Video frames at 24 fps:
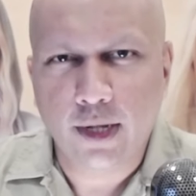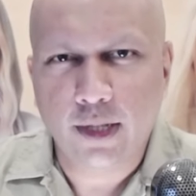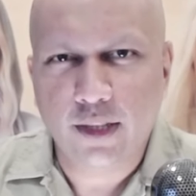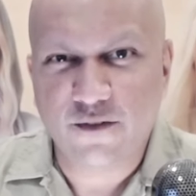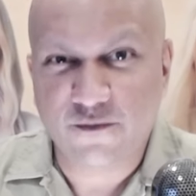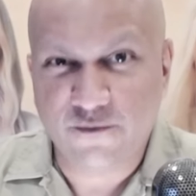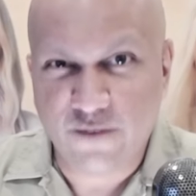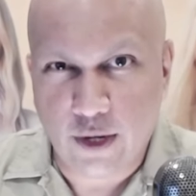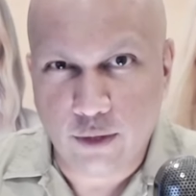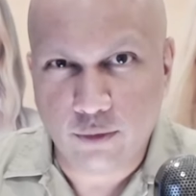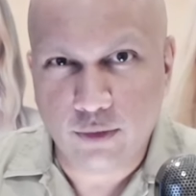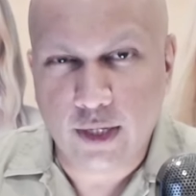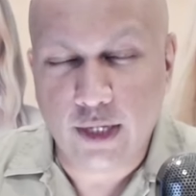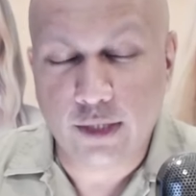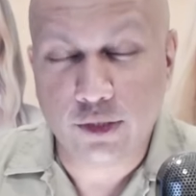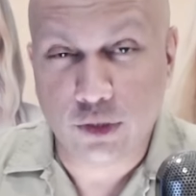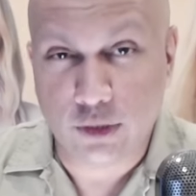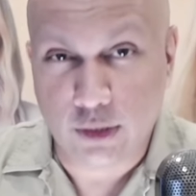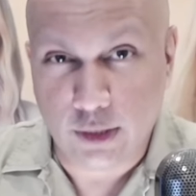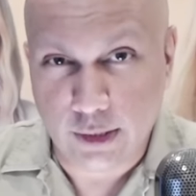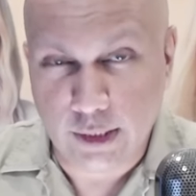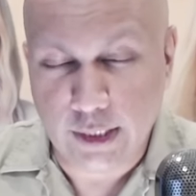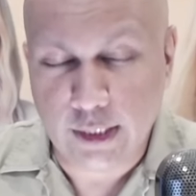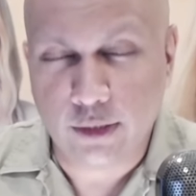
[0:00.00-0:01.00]
the foundation,
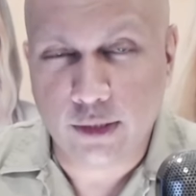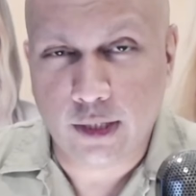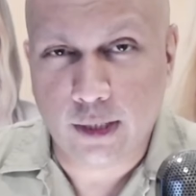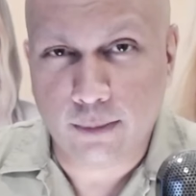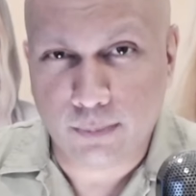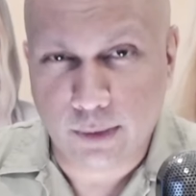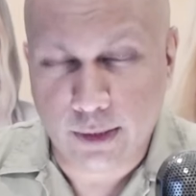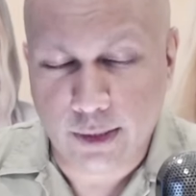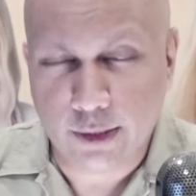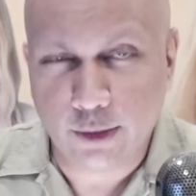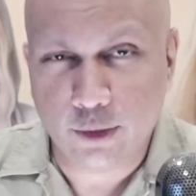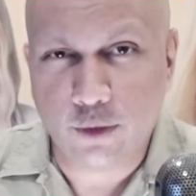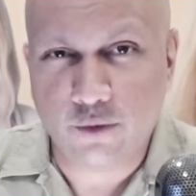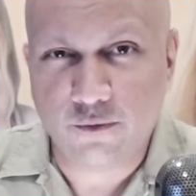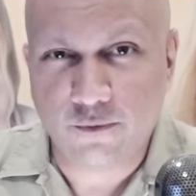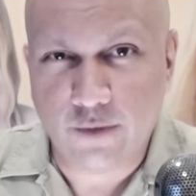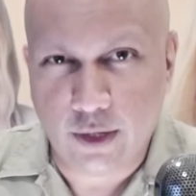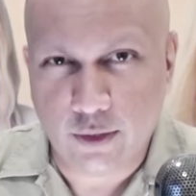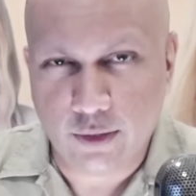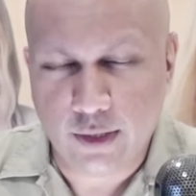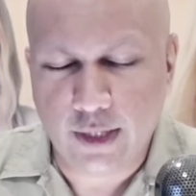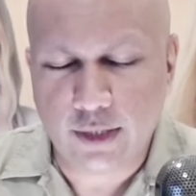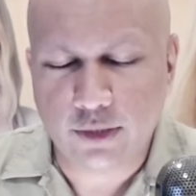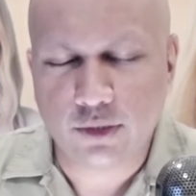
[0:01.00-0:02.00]
the legal and political
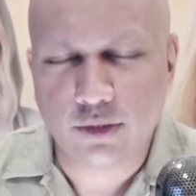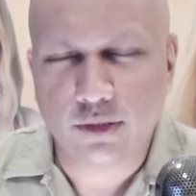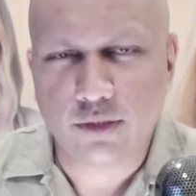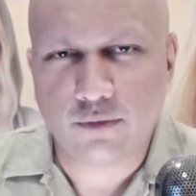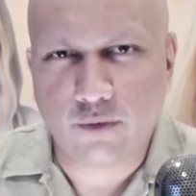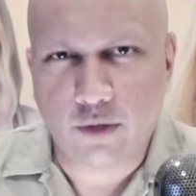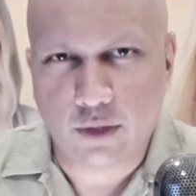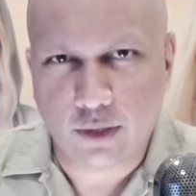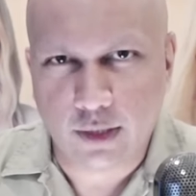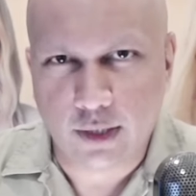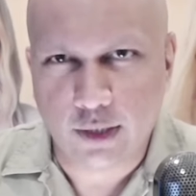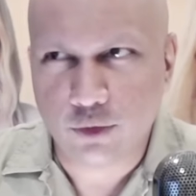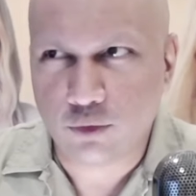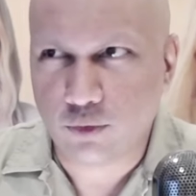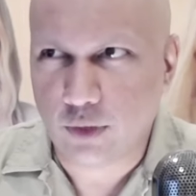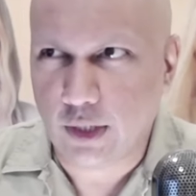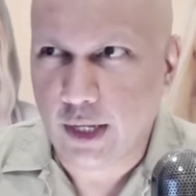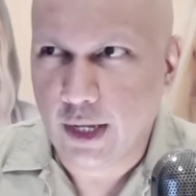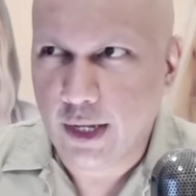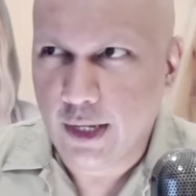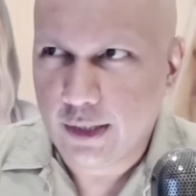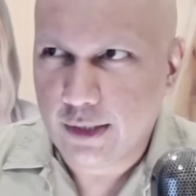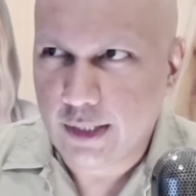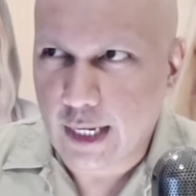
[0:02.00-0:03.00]
foundations of our country.
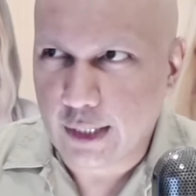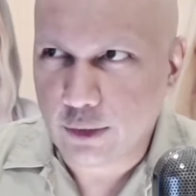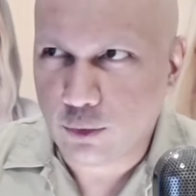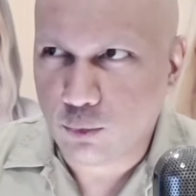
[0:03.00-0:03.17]
That's